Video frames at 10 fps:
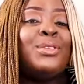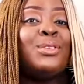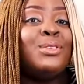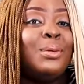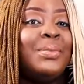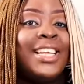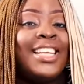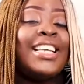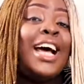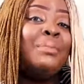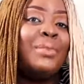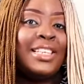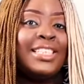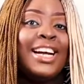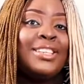you to dominate and
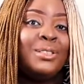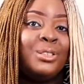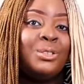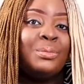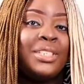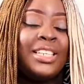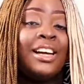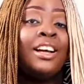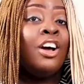monetize social media.